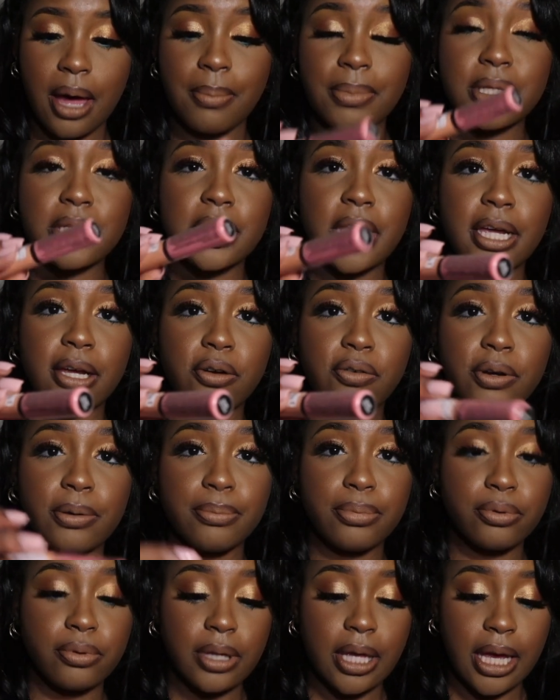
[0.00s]
I'm gonna take creme
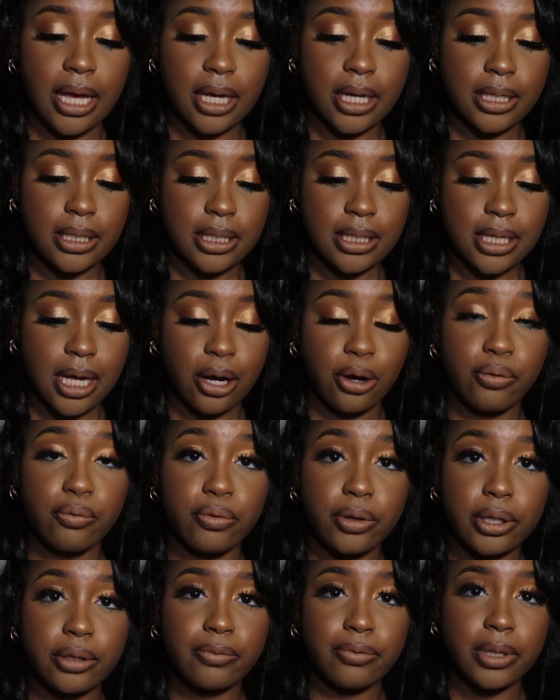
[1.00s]
brulee because it's like a
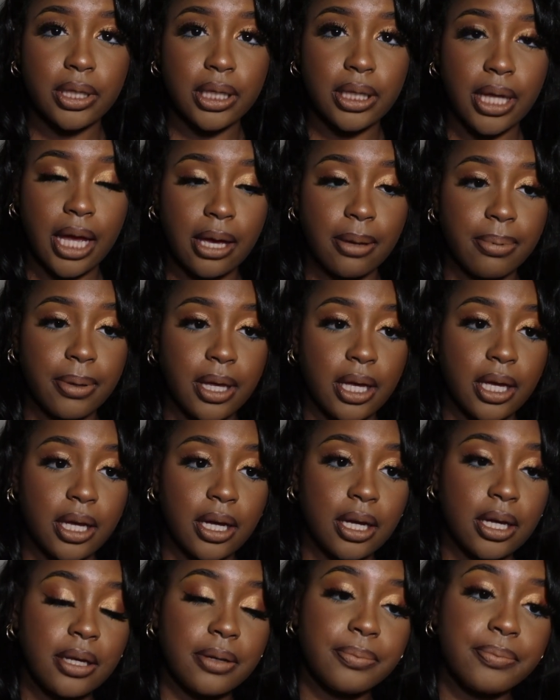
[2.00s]
really light
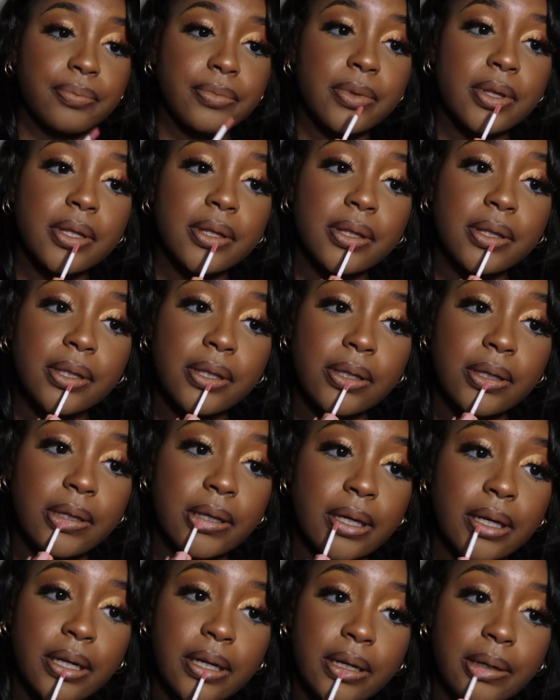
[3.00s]
pink,
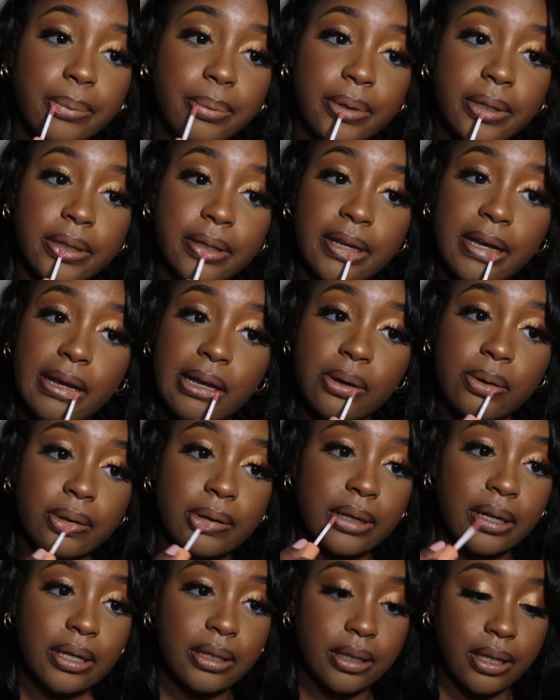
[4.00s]
and I'll put that on
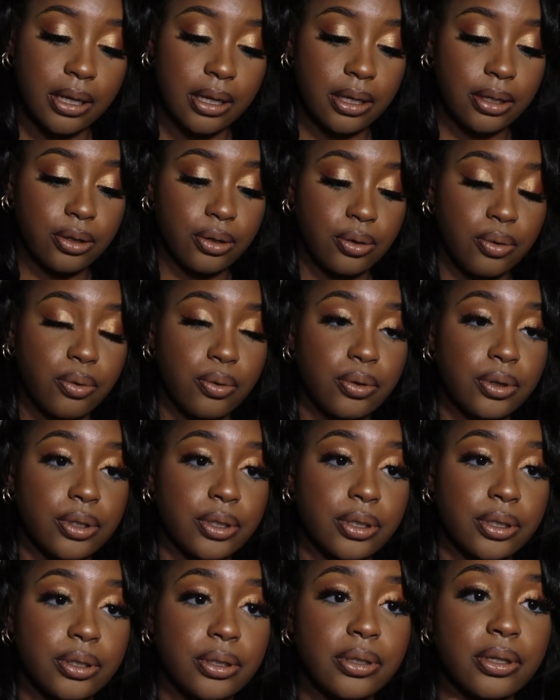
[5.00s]
like the inner
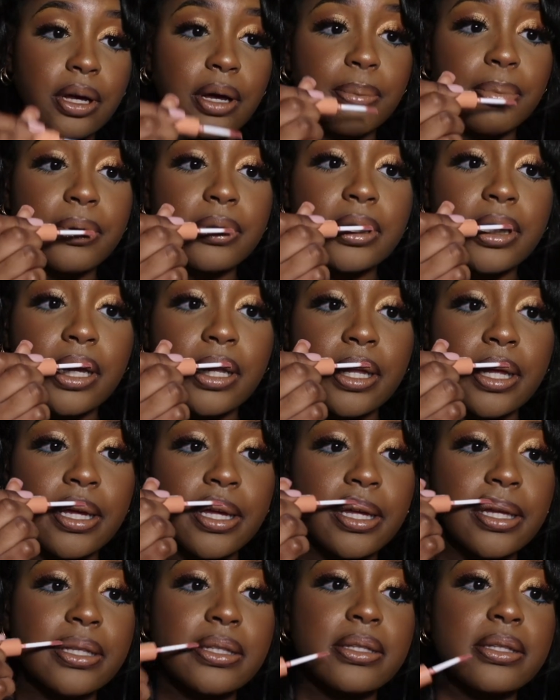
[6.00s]
corner. I'll put that
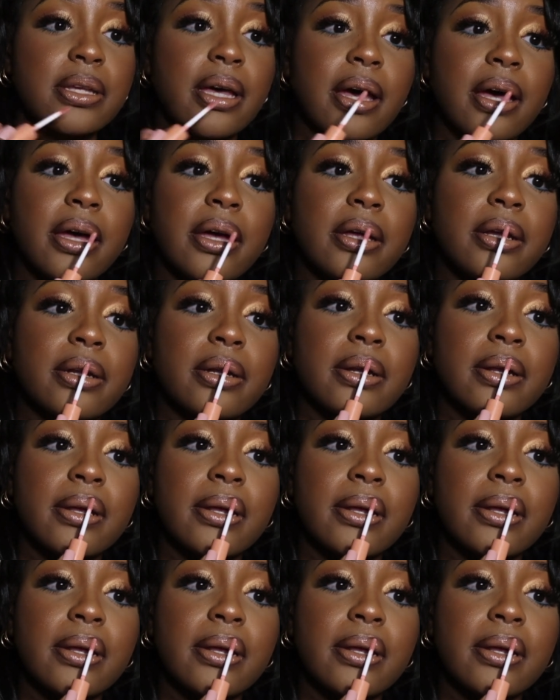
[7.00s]
like inside